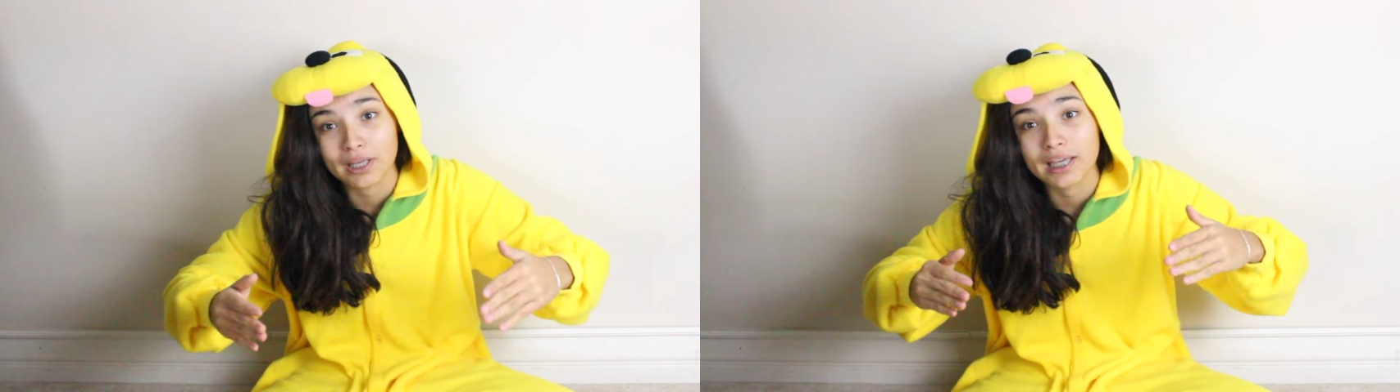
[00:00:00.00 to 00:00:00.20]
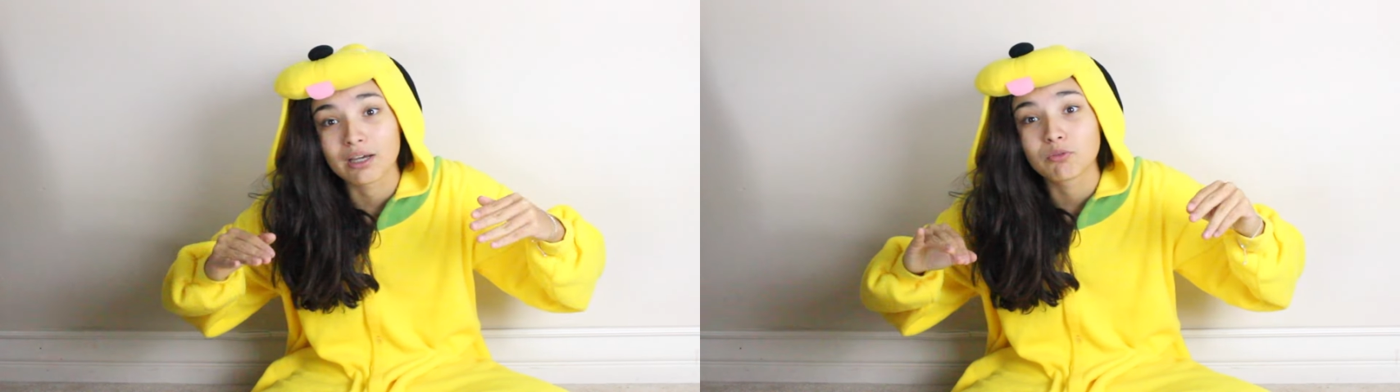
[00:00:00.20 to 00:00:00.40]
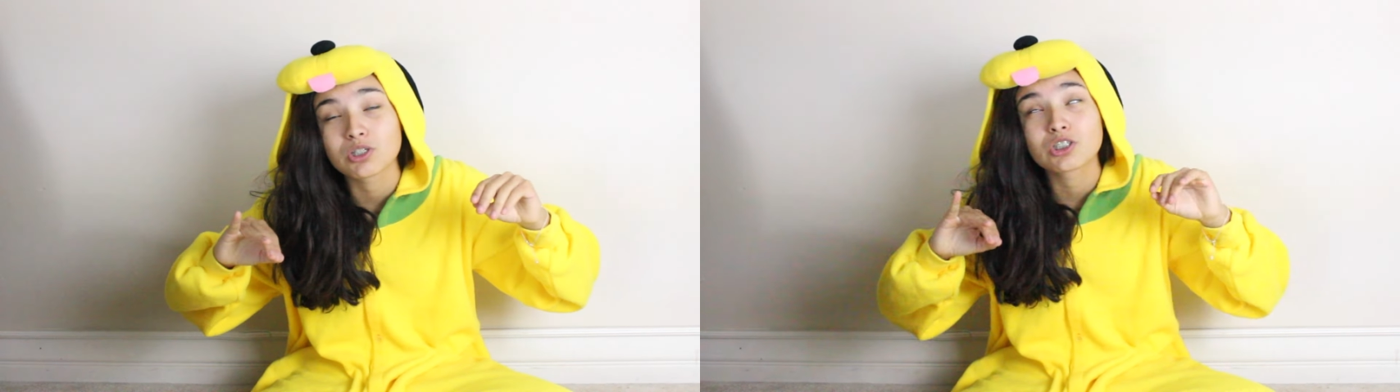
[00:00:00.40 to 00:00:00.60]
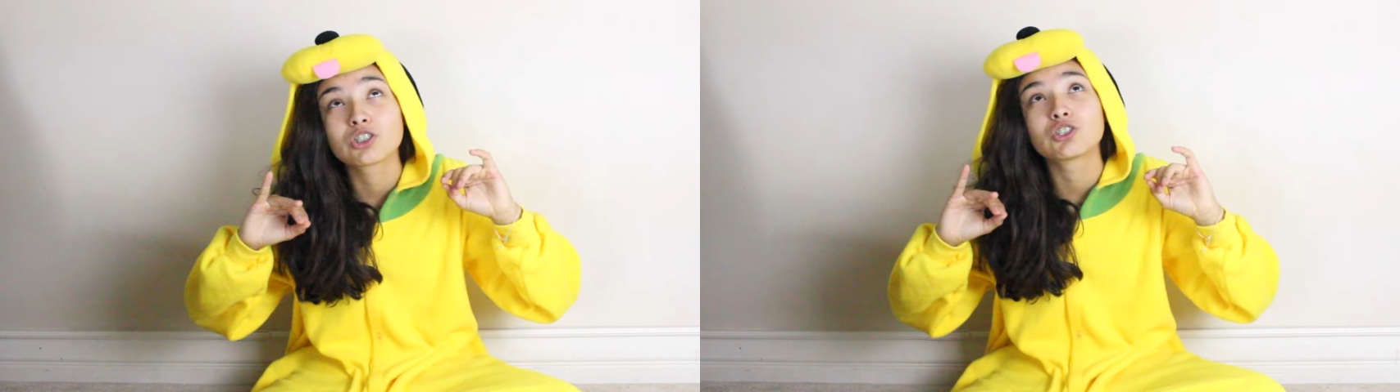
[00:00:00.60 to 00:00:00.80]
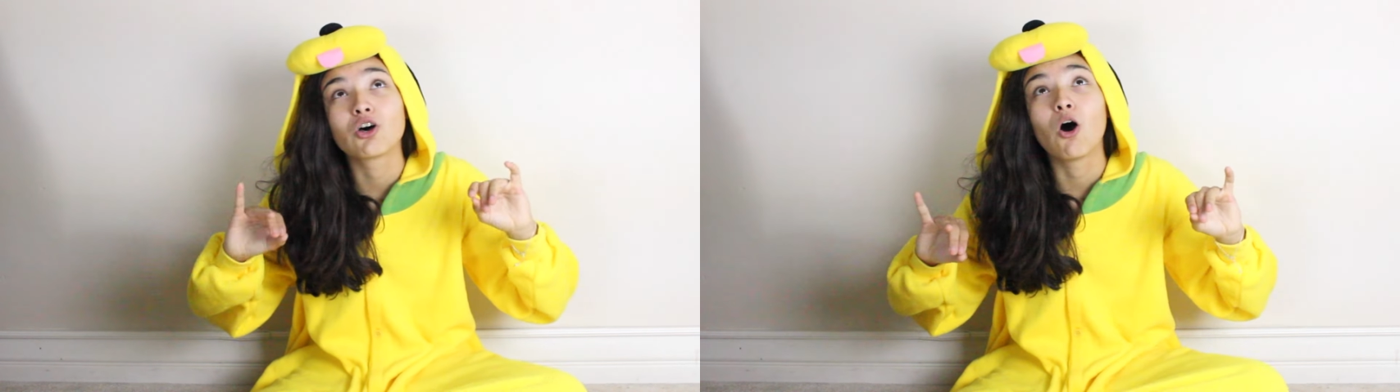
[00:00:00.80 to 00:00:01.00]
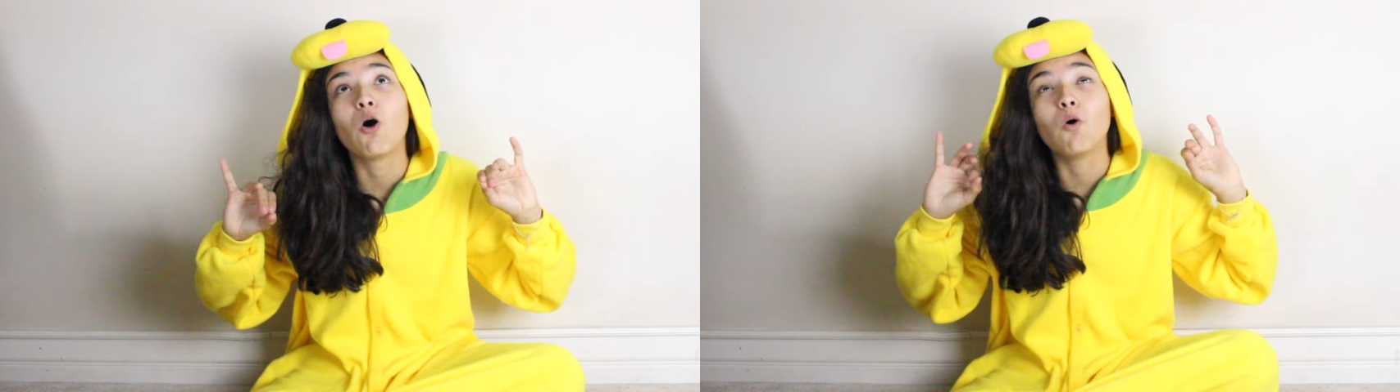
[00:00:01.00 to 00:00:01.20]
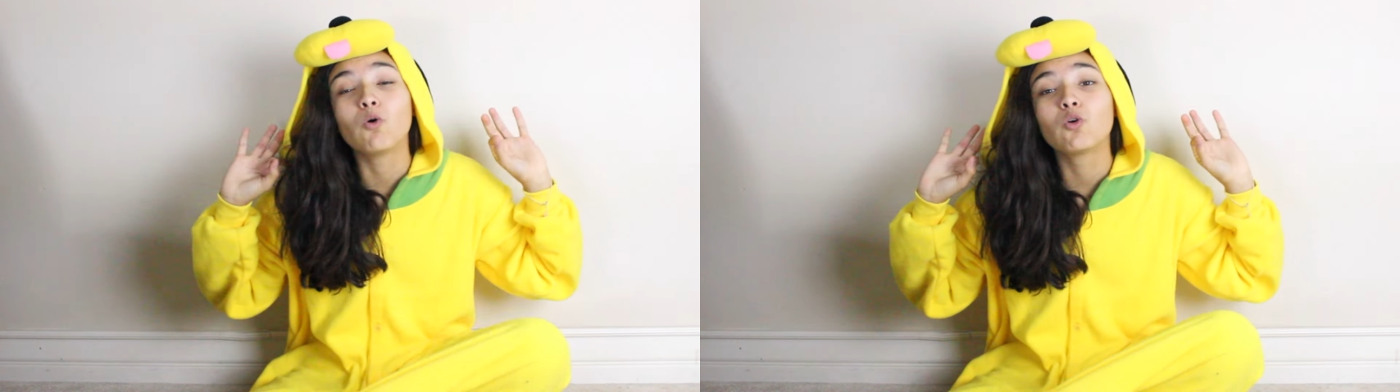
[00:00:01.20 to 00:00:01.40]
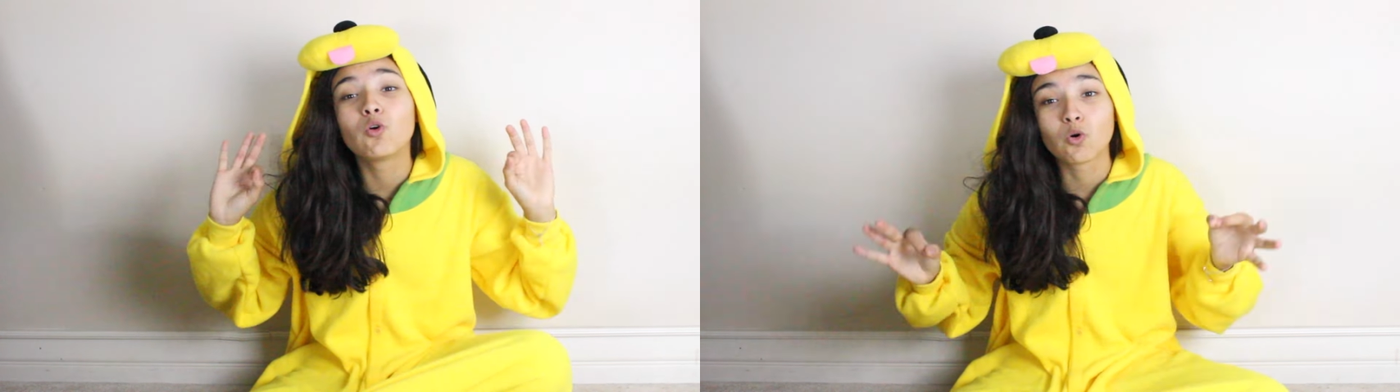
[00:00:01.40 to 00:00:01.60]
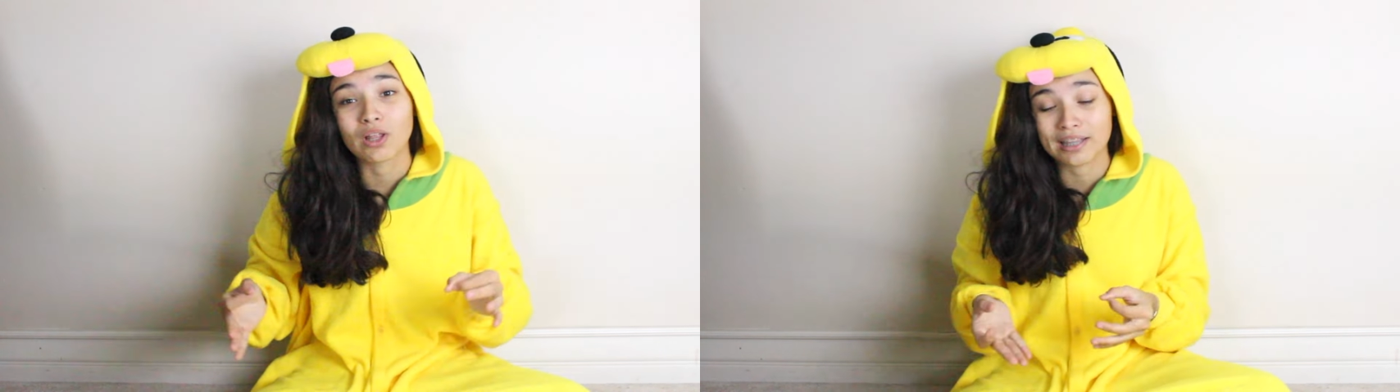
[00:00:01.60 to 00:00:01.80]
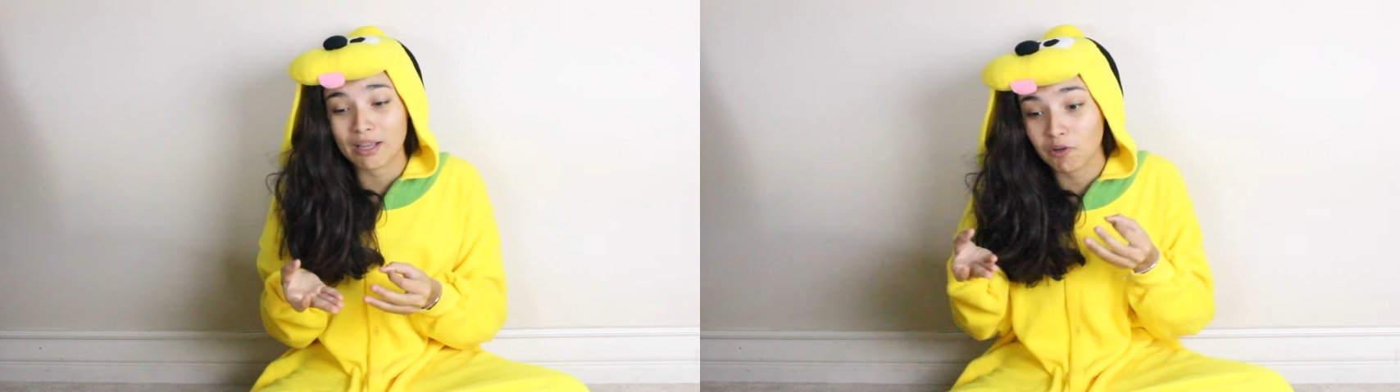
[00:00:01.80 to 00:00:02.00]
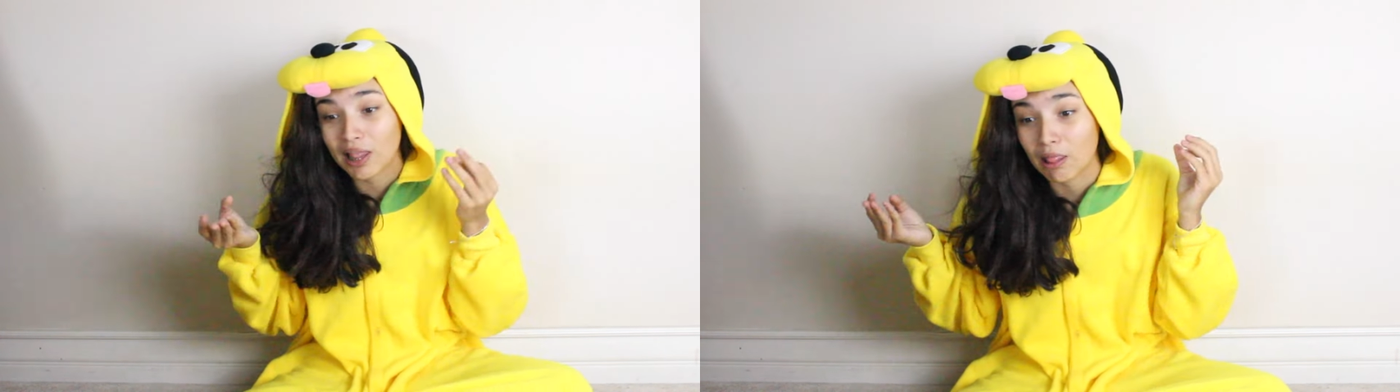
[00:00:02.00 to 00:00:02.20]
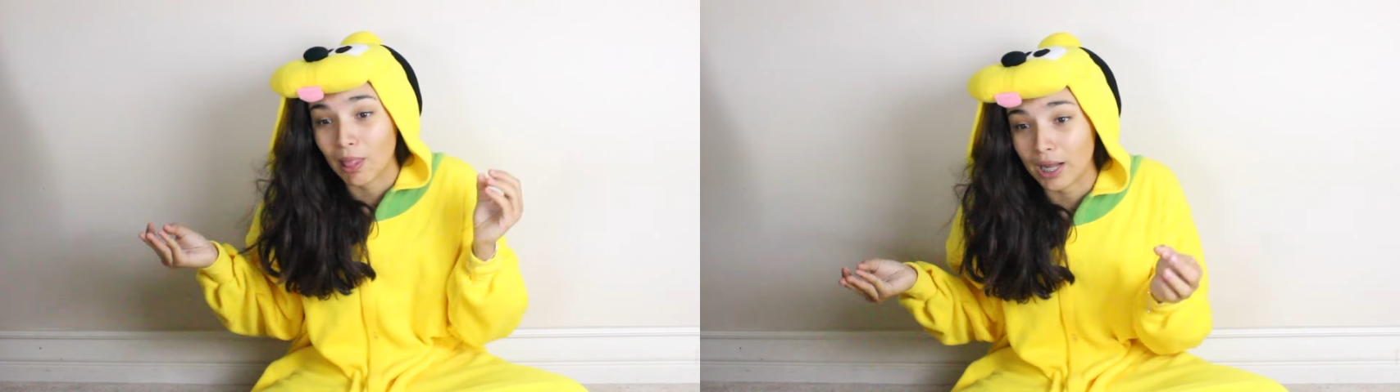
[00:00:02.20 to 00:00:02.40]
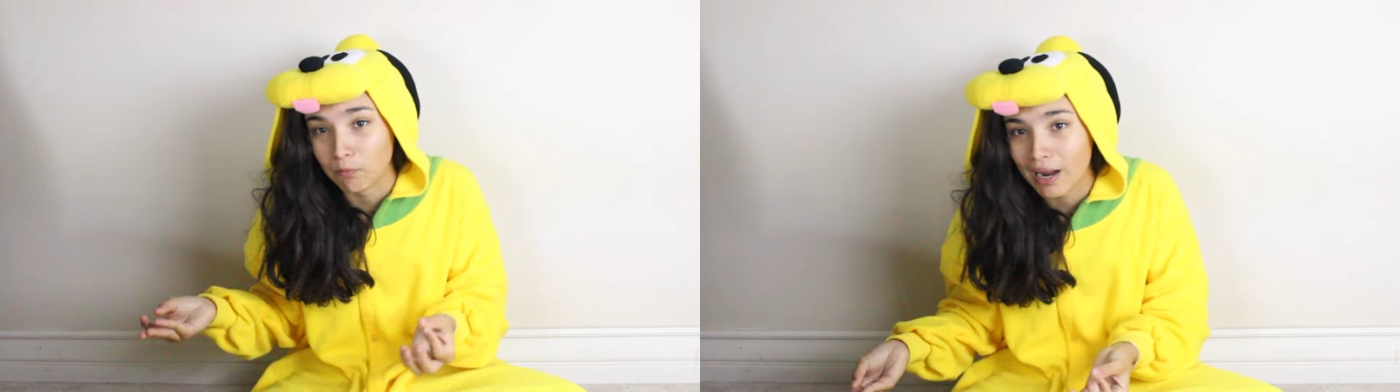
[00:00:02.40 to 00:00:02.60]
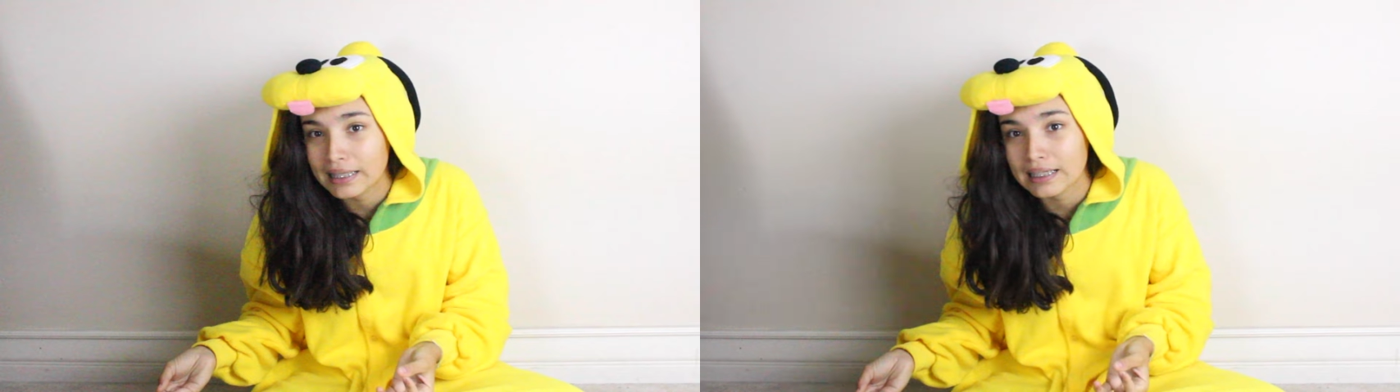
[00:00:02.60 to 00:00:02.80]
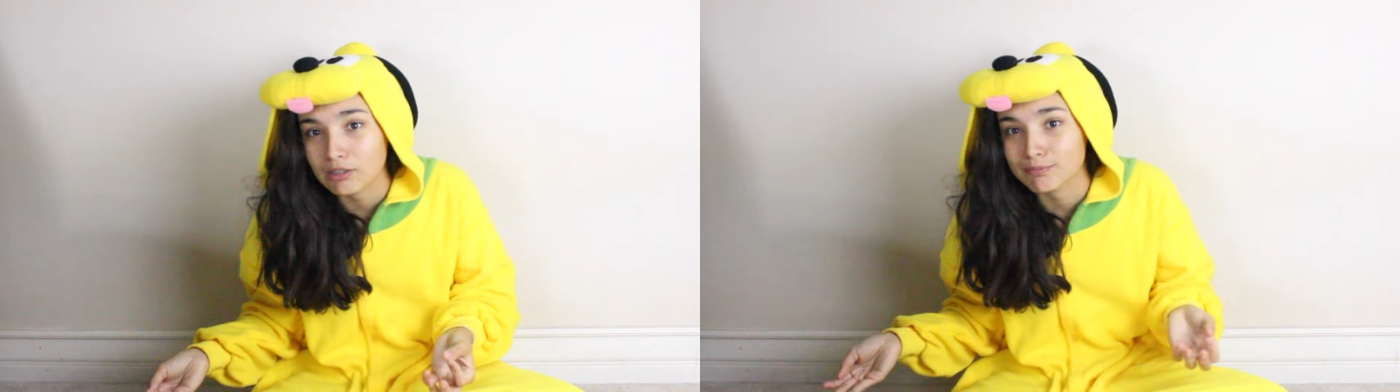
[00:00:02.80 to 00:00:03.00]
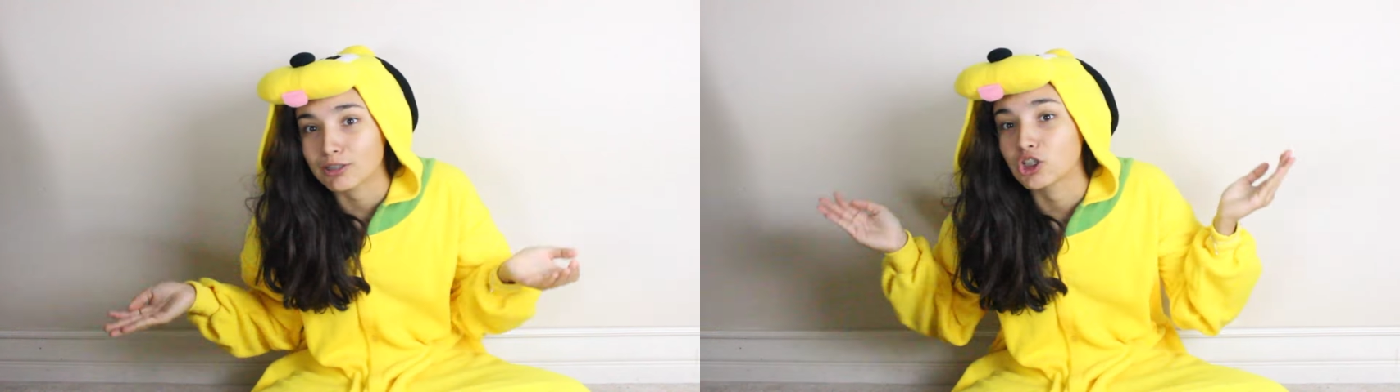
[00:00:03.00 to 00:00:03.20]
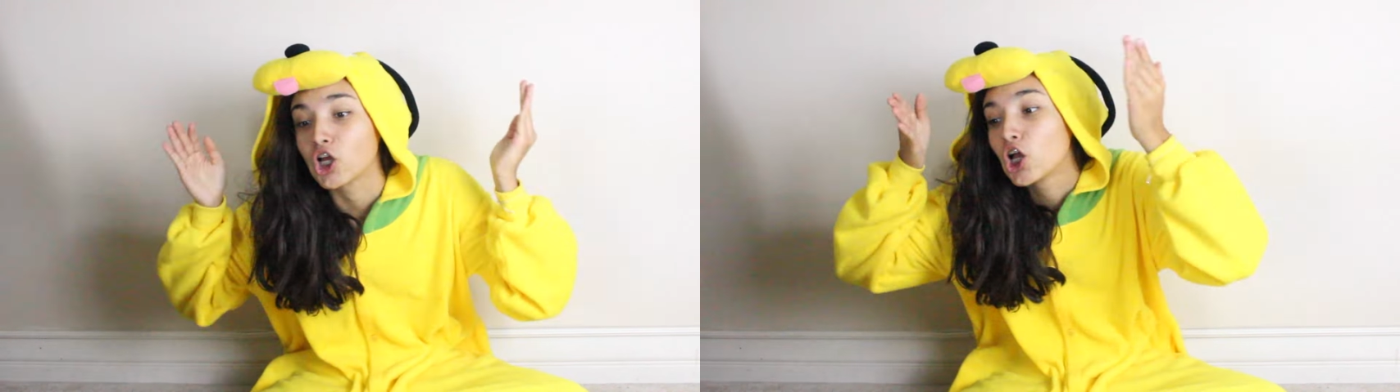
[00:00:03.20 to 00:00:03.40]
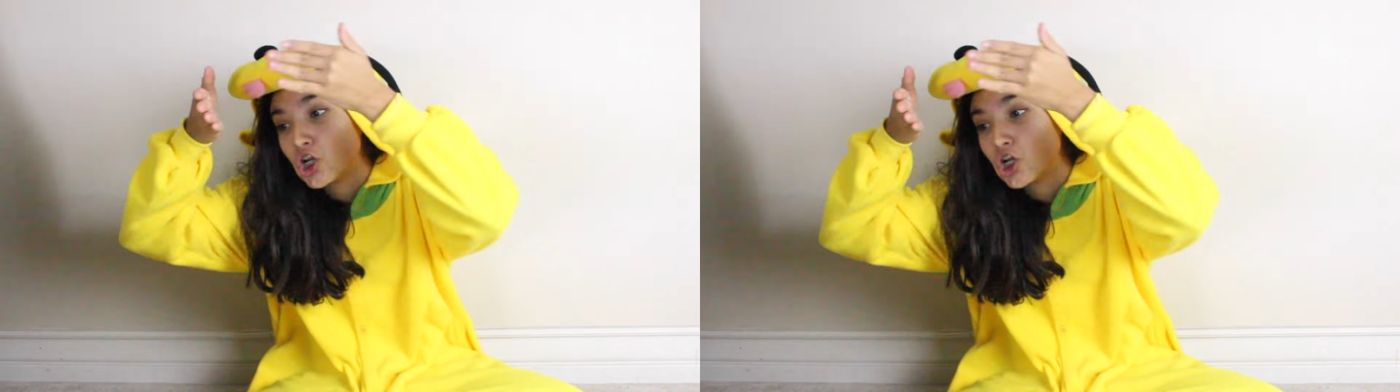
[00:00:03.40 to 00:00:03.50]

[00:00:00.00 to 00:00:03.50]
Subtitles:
Like it was so cool, like they were like right there. I was about to